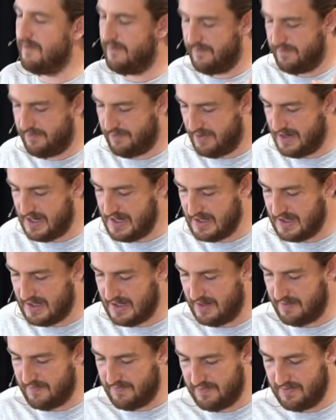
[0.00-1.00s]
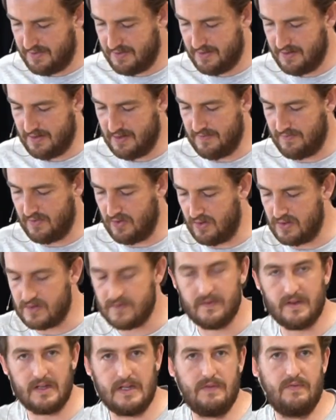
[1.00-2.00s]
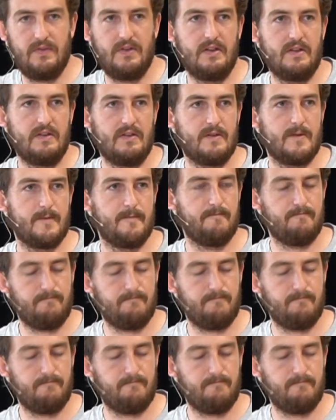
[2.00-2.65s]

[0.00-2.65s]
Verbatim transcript: free gift of God's forgiveness,